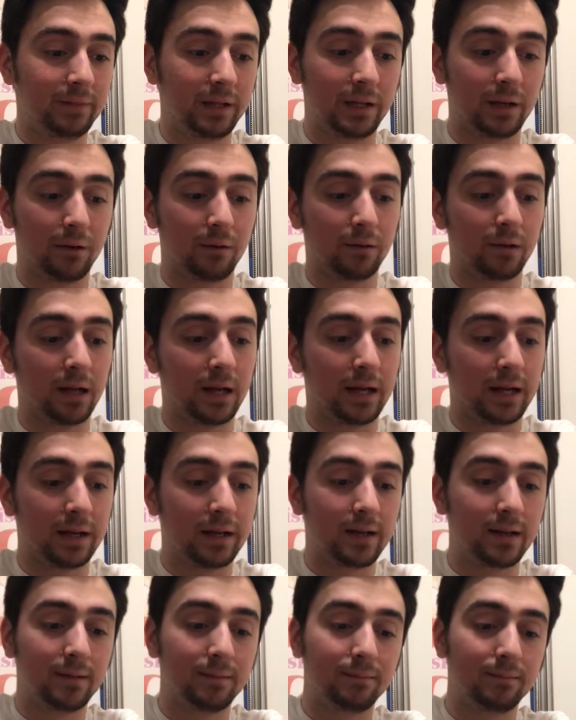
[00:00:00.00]

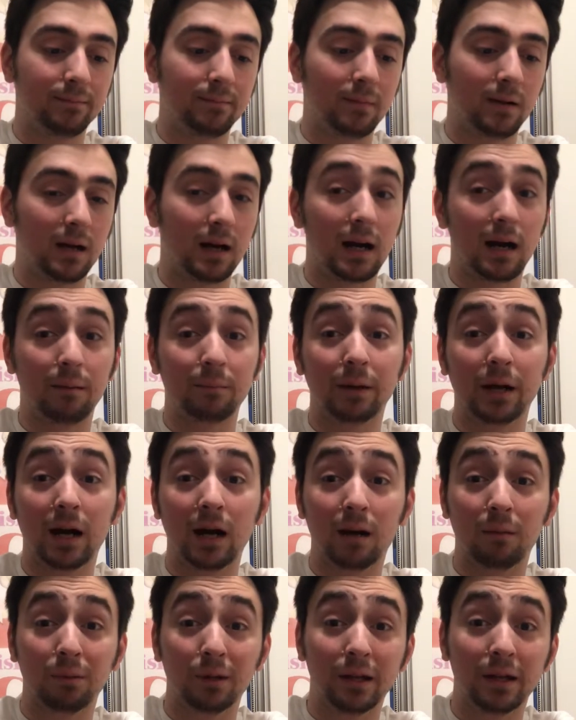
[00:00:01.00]
like
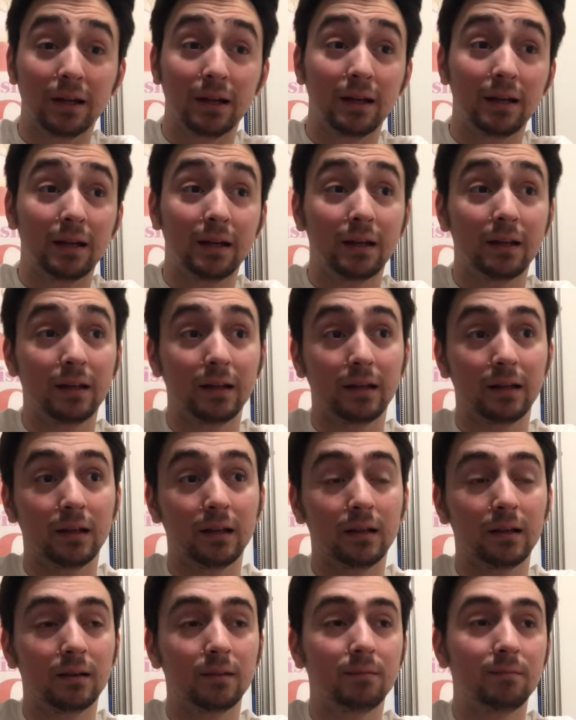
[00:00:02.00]
Hobgoblin
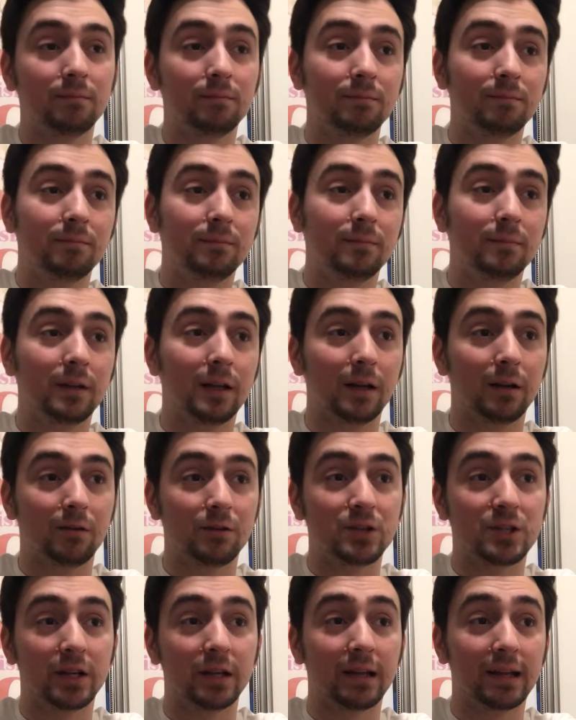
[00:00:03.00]

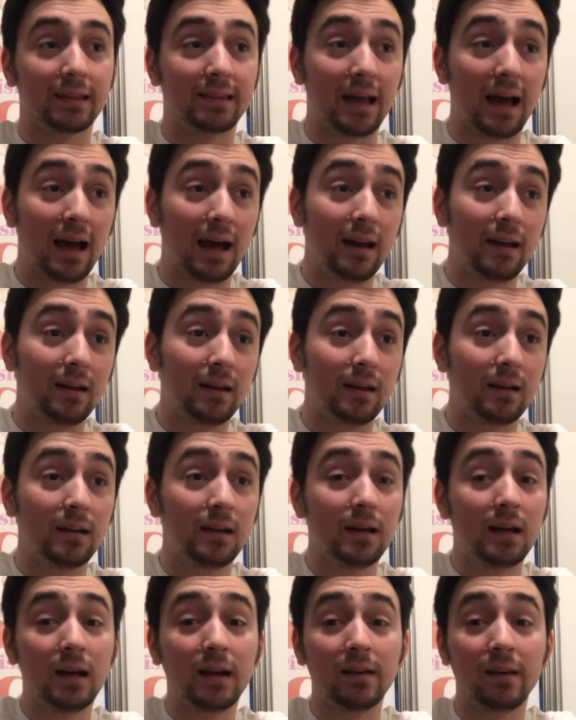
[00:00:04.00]
and, shit like that.
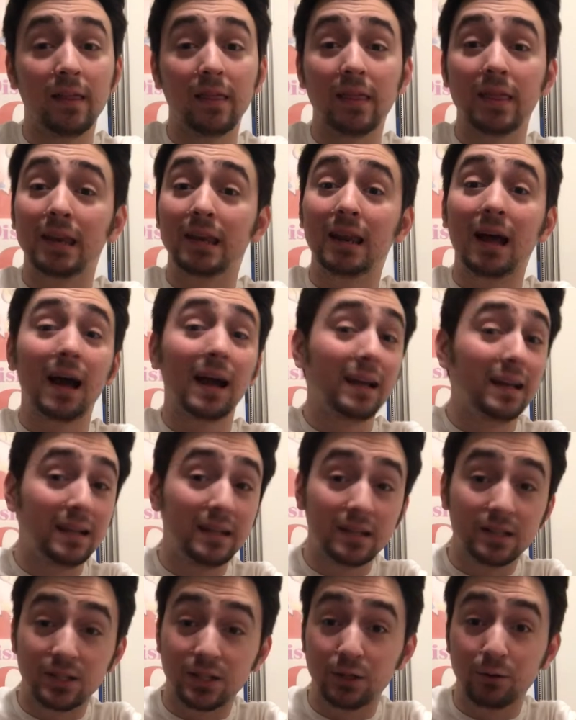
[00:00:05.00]
And then in the
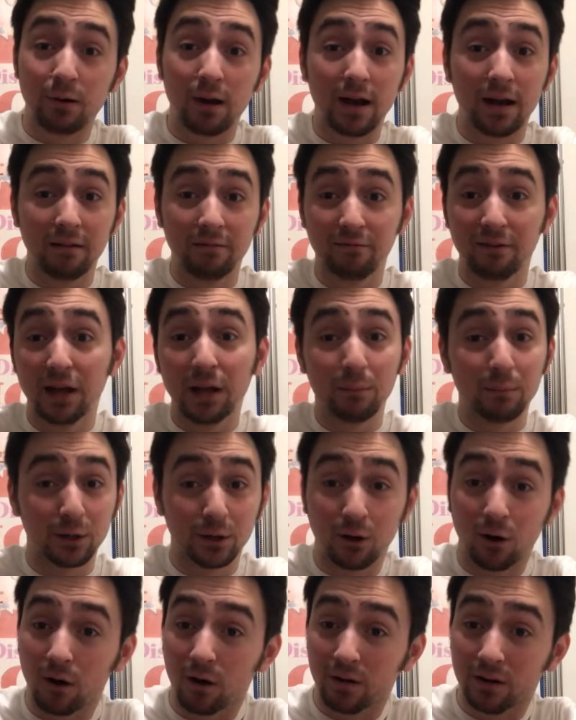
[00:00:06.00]
90s, you had Venom
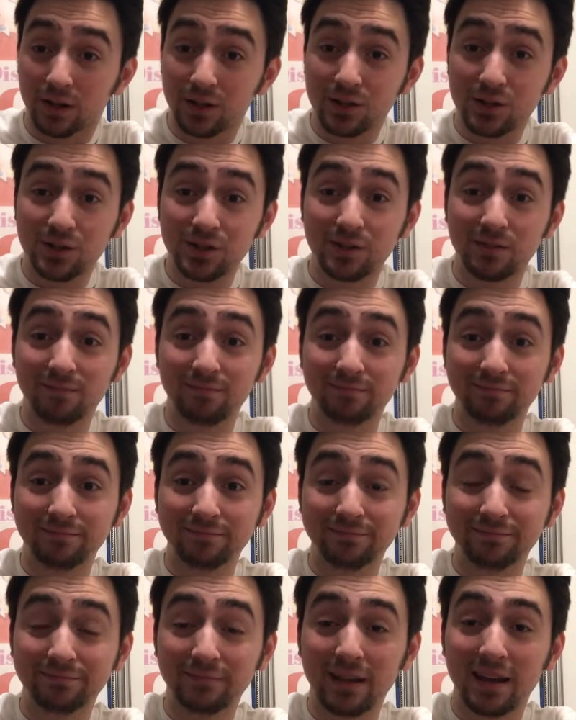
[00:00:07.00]
and Carnage.
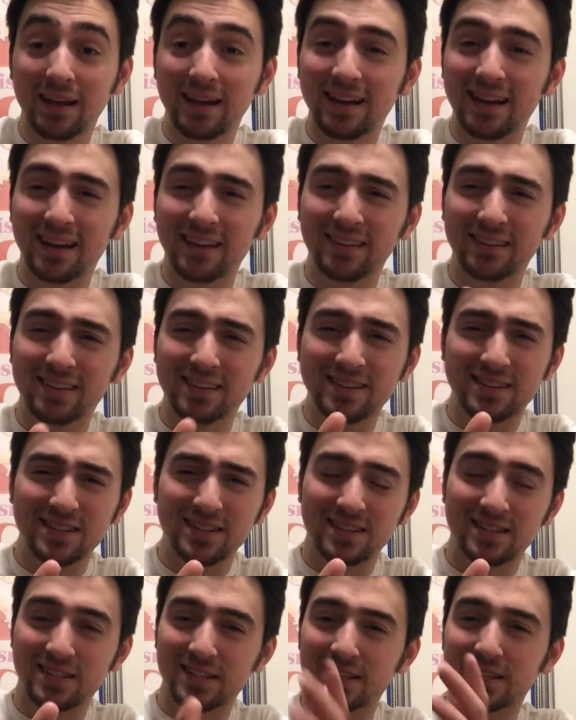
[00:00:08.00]
And this
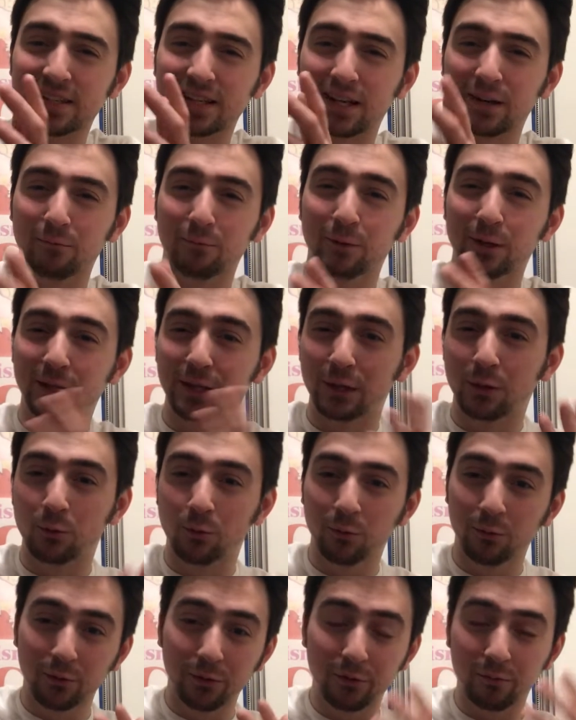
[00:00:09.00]
is just like a really
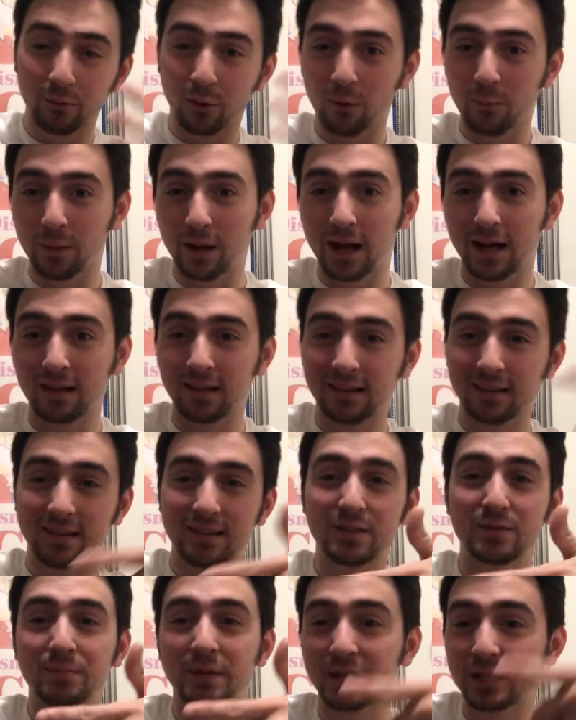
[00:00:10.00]
cool throwback. Like
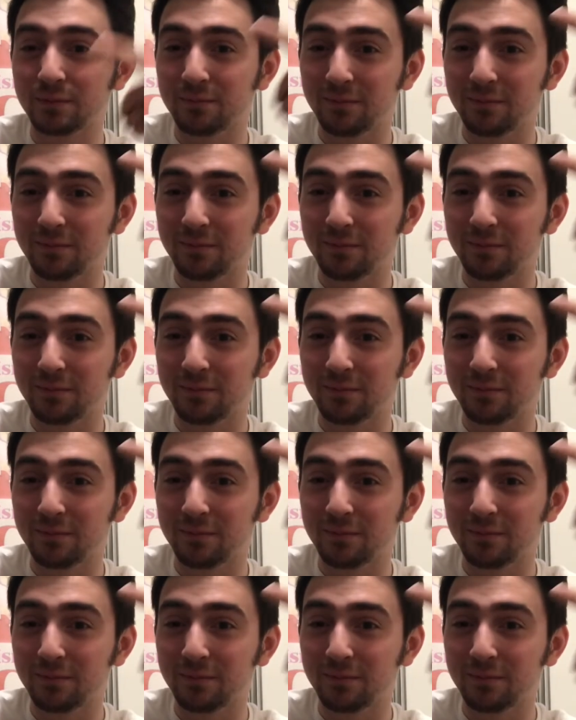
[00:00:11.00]
this